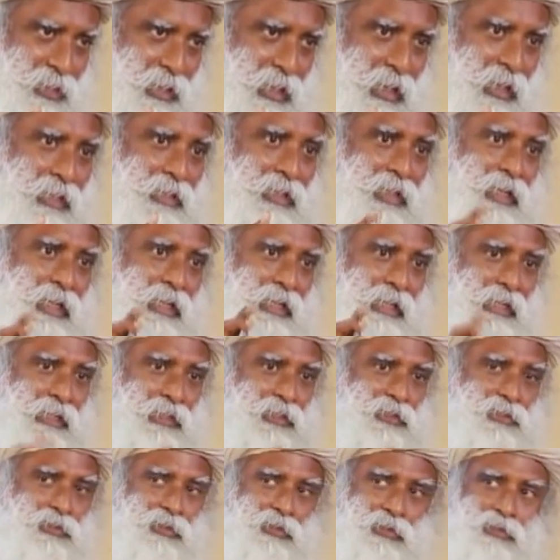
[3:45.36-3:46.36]
and the
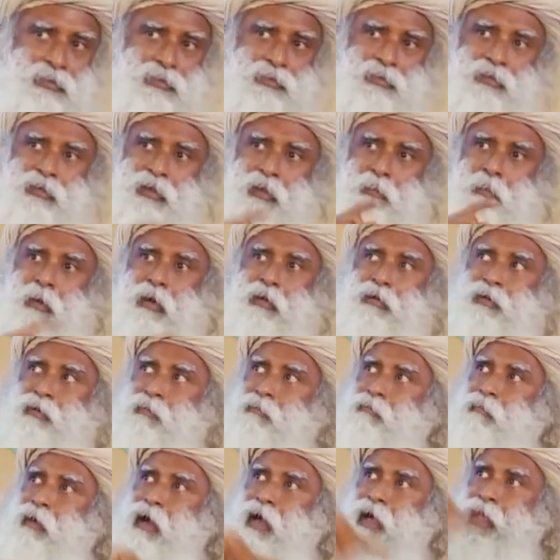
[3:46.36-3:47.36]
electrons are about a
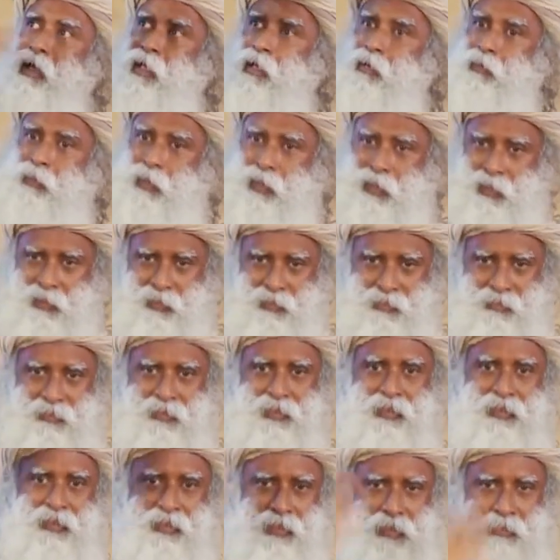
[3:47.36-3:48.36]
mile away
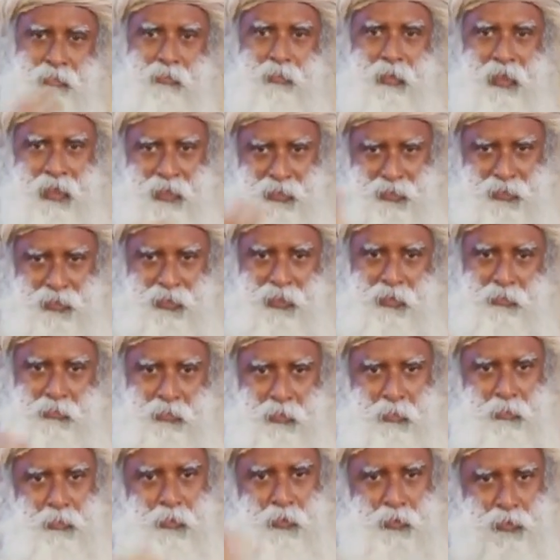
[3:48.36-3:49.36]
in comparison, in
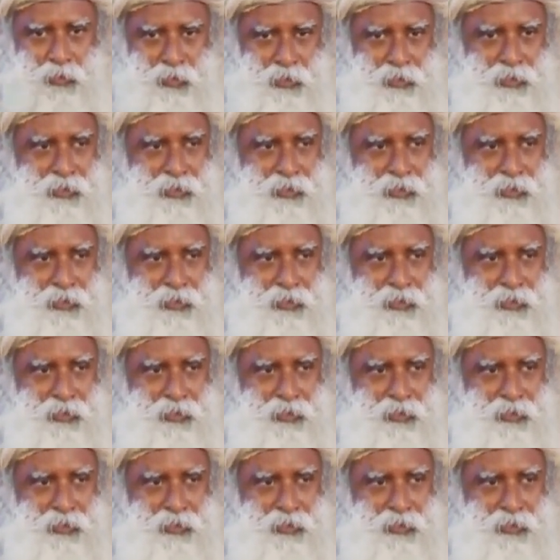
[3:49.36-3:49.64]
proportion,